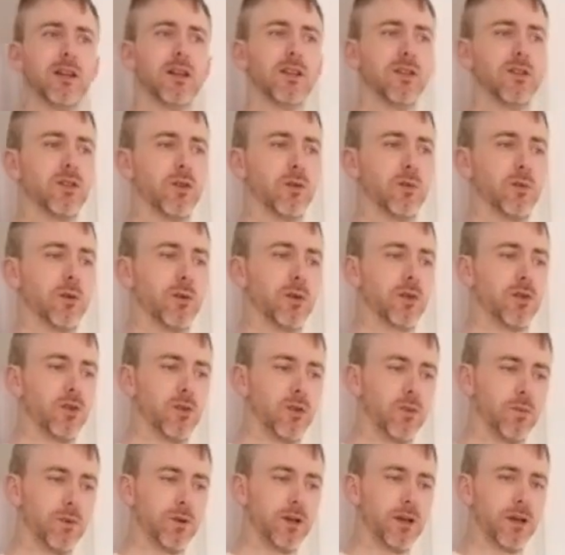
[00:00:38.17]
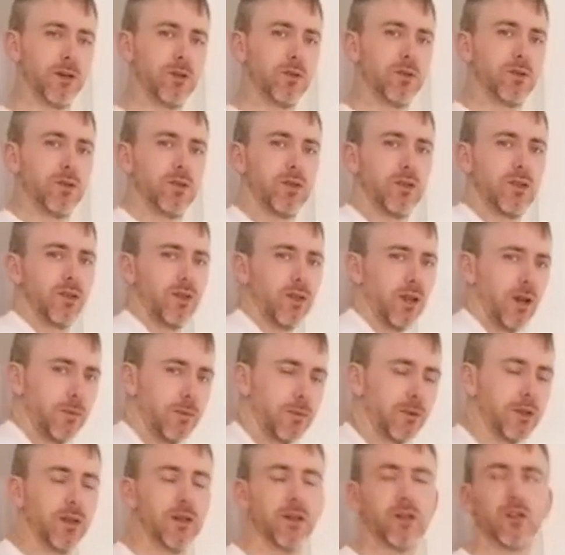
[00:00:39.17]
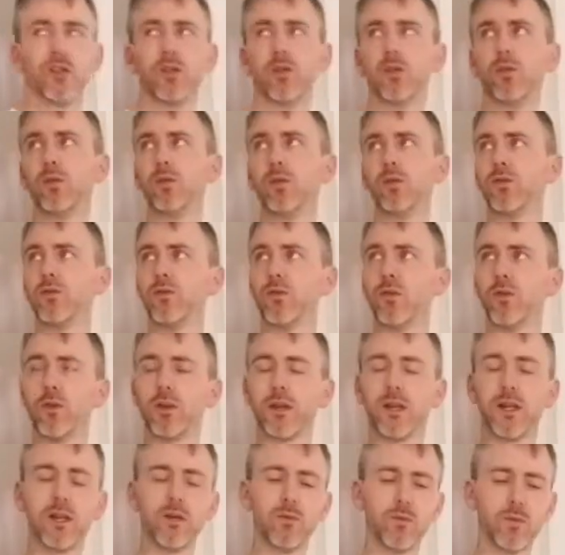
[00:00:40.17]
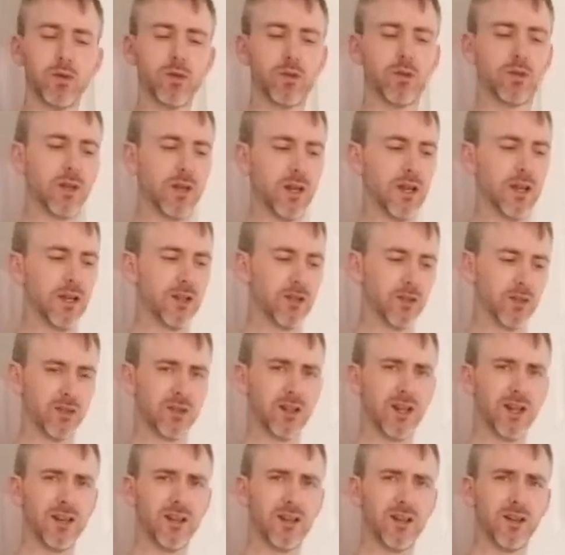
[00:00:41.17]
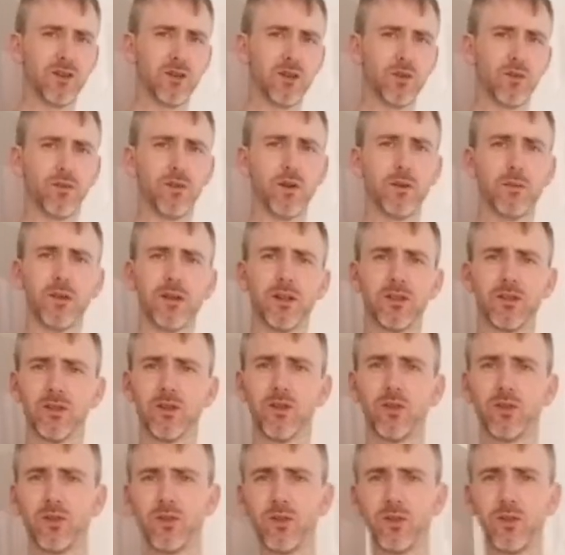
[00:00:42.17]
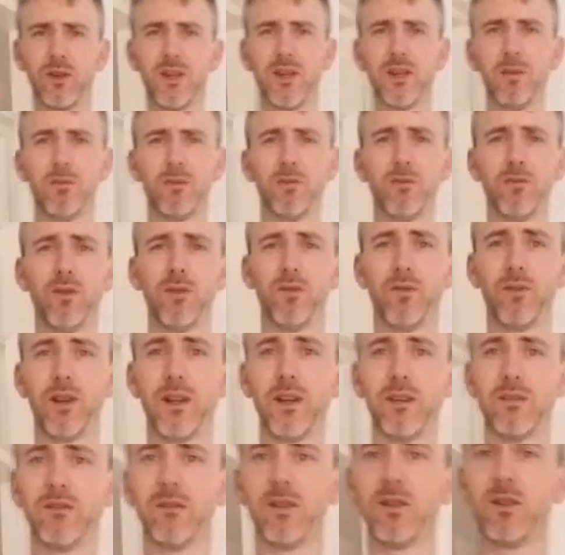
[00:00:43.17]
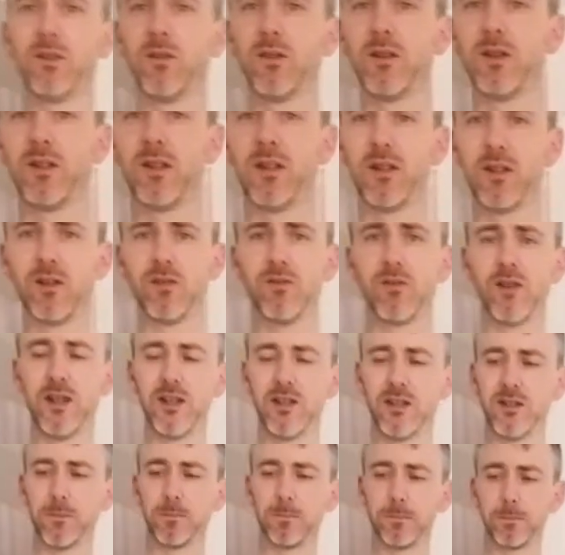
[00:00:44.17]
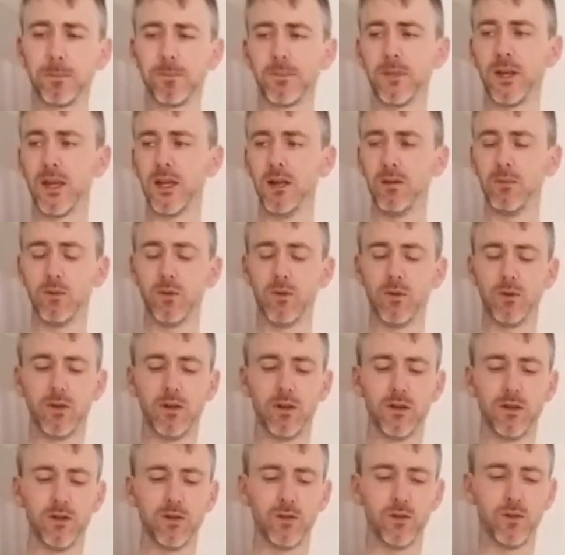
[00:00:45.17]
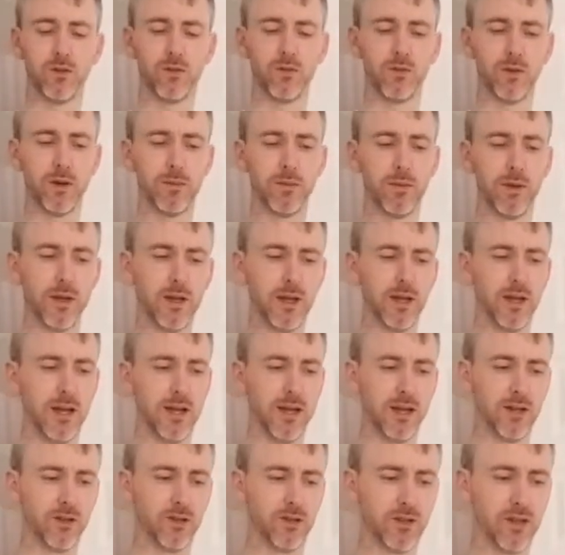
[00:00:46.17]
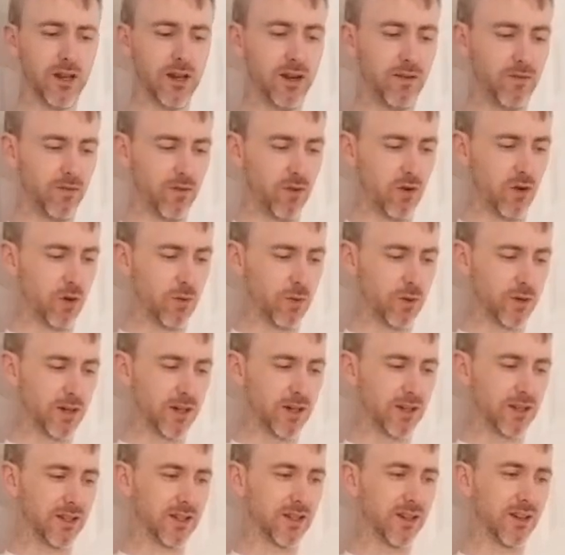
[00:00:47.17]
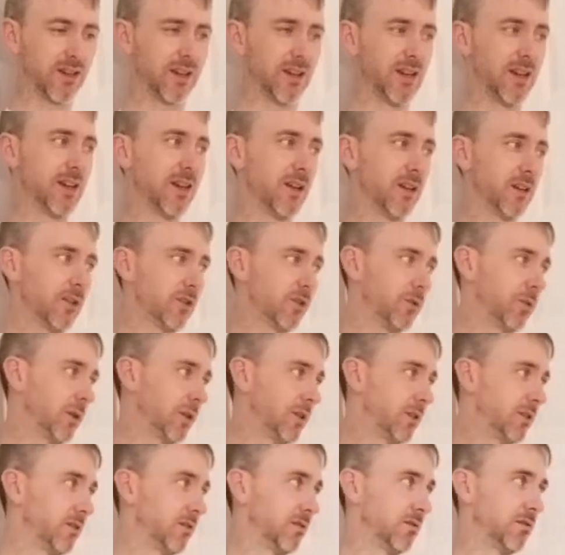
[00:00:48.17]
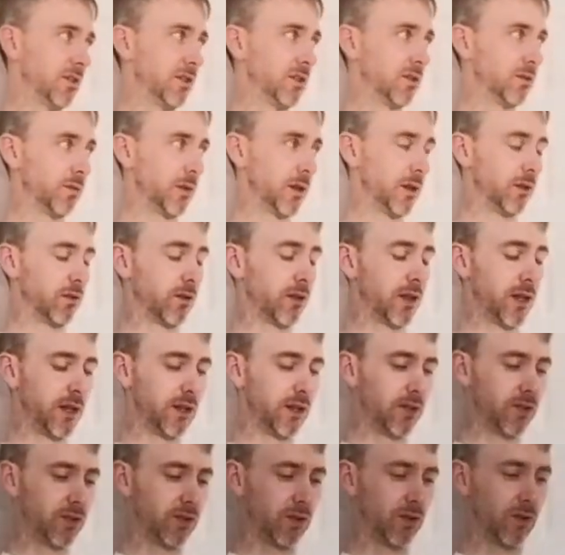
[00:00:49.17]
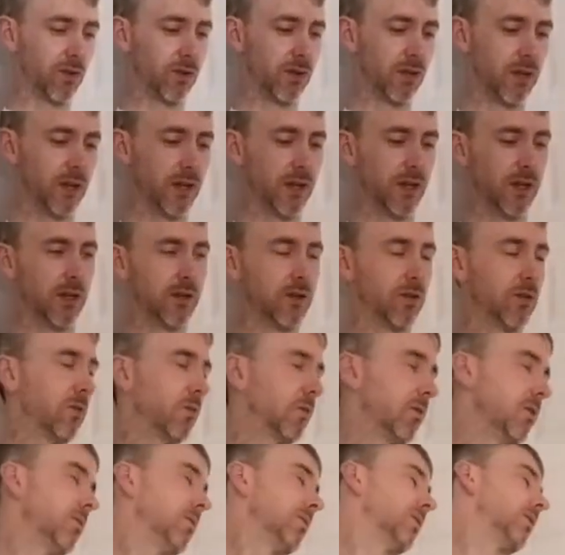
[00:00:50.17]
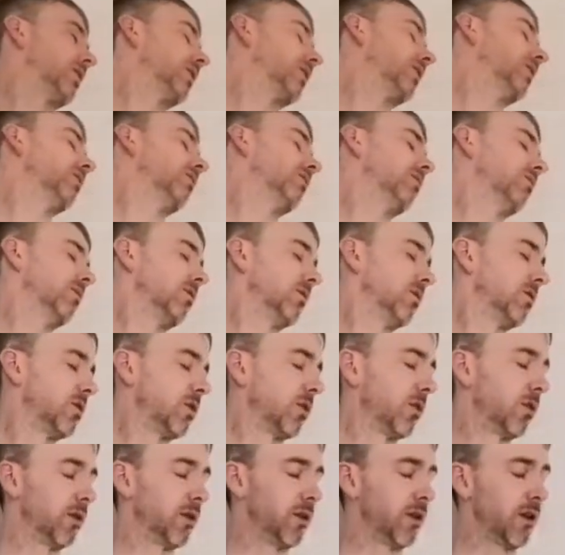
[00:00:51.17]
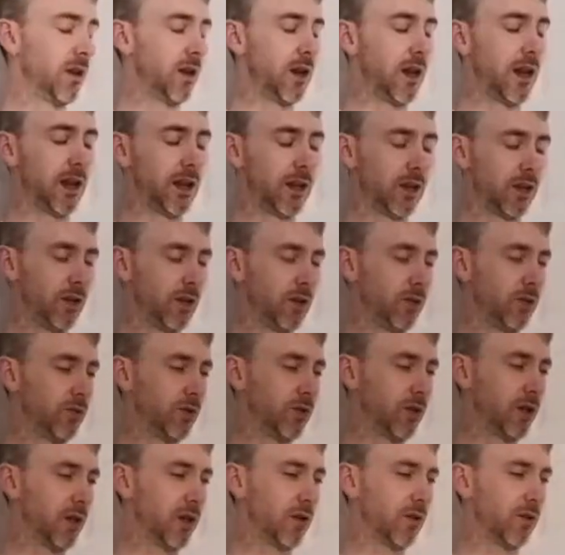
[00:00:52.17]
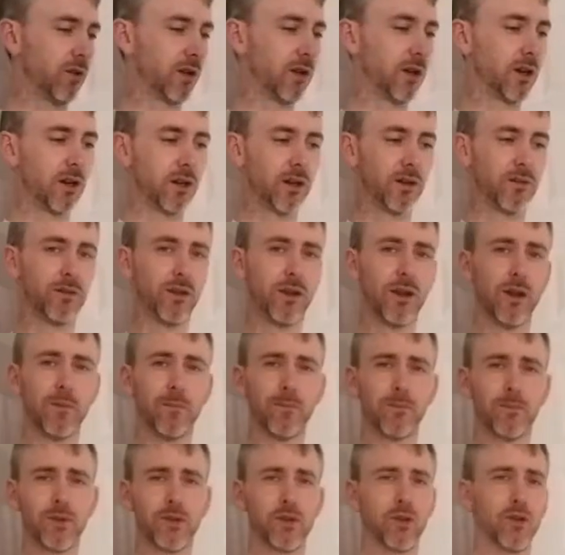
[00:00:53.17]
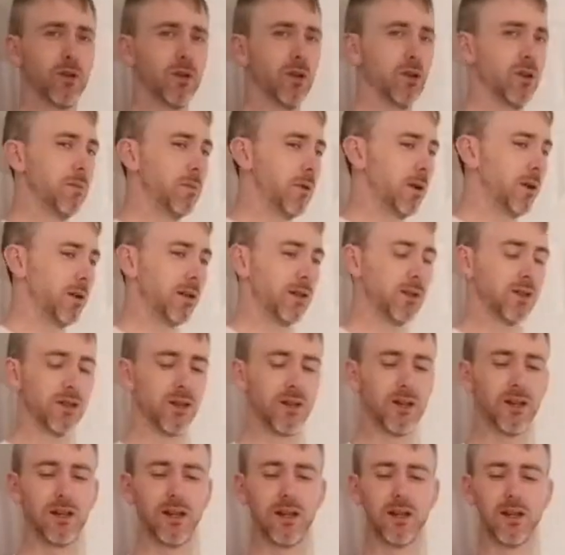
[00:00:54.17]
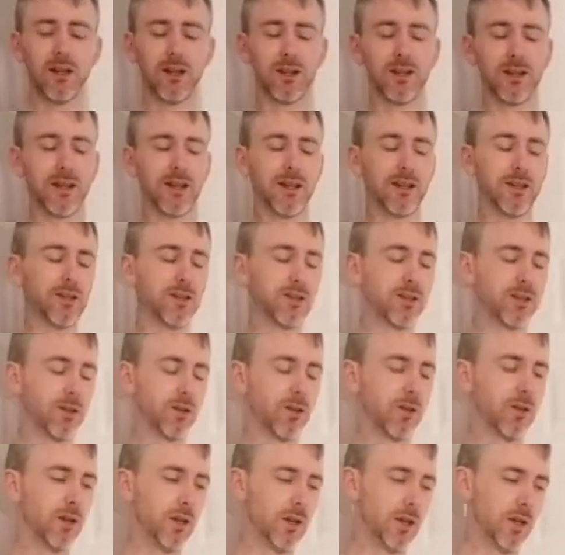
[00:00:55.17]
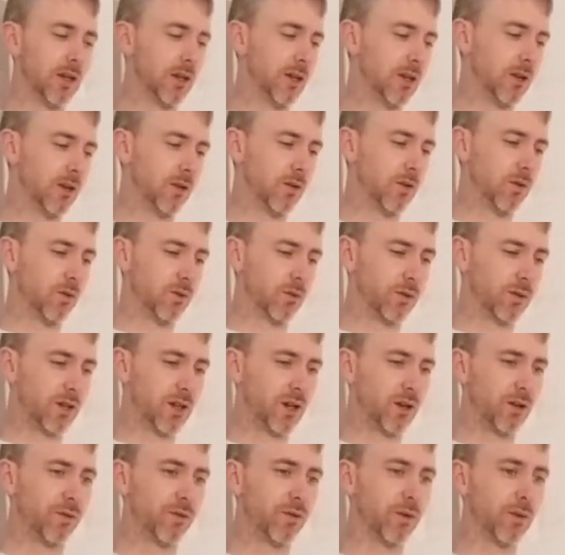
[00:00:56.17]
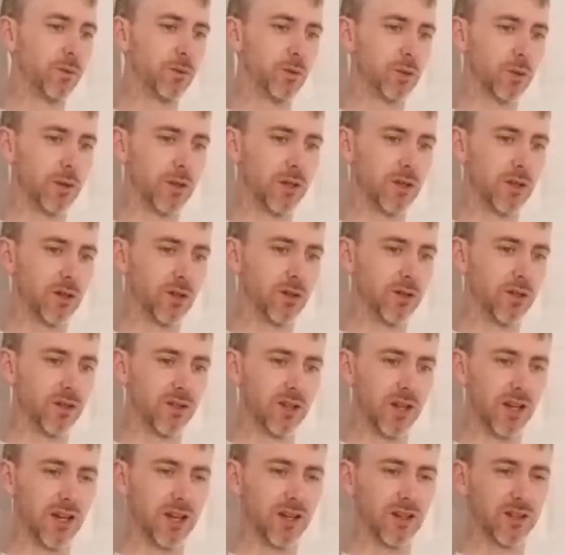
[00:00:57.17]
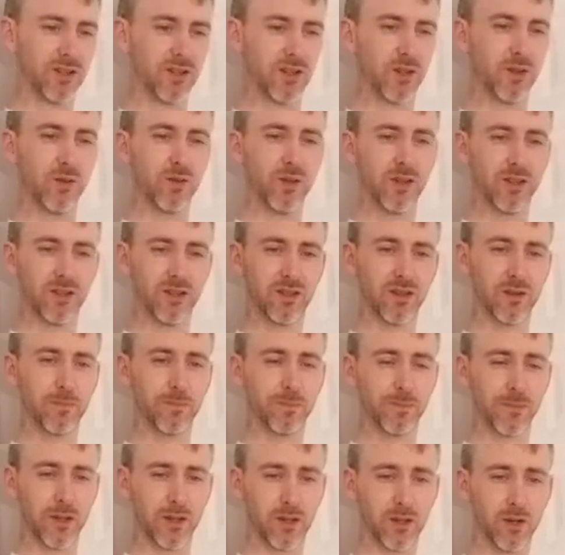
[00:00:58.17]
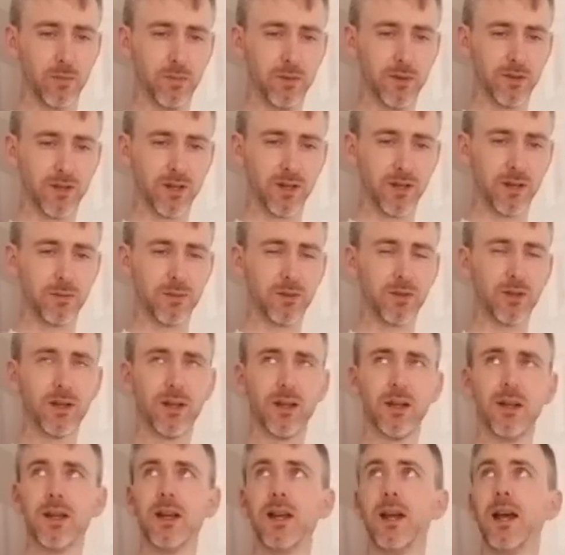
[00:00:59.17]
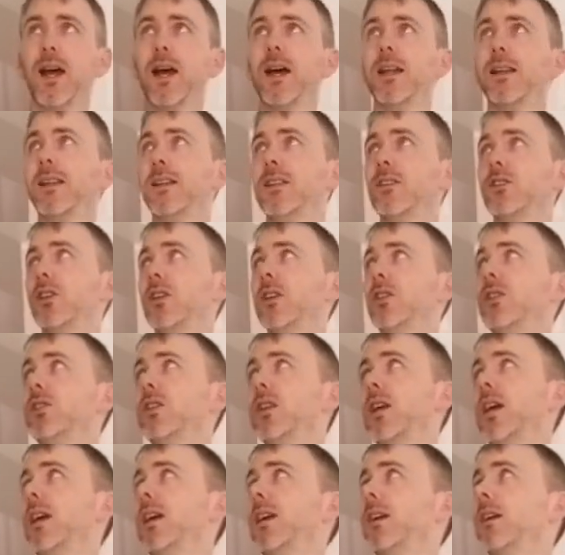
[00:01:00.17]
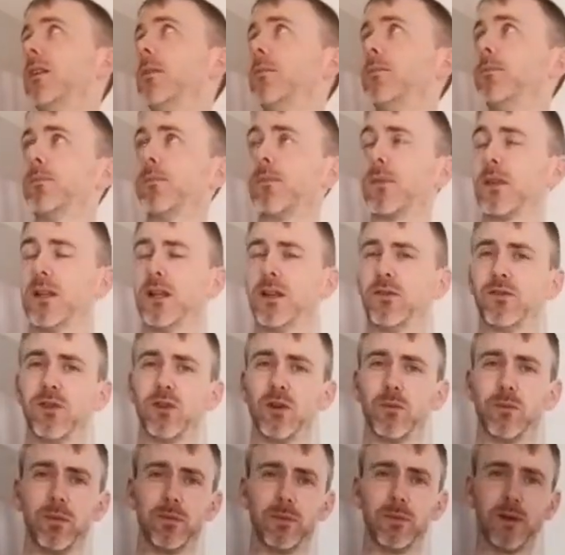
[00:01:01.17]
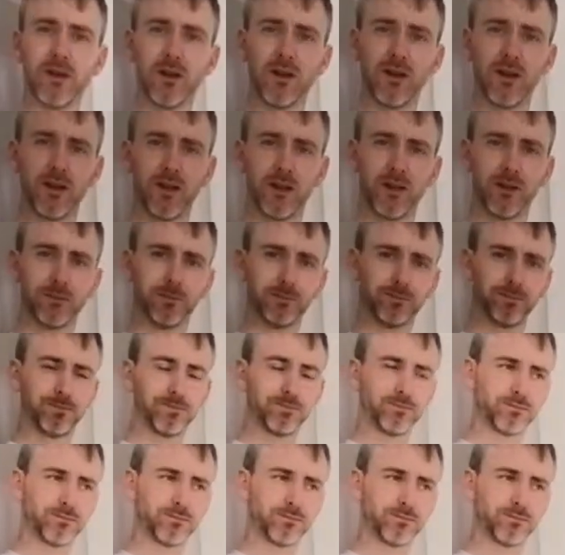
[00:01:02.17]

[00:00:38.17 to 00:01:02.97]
So we want to open it out to stop the kind of shoulders rolling inwards. So stand in the door frame like so. So we're keeping it roughly at 90 degrees, elbow on the door frame, and just lean forward and slightly kind of twist this way, okay? So don't worry about kind of turning the neck hugely. You're only kind of turning the body slightly like that. So hold it here for 20-30 seconds, do this a couple of times, and then change the angle, lift it up a bit higher,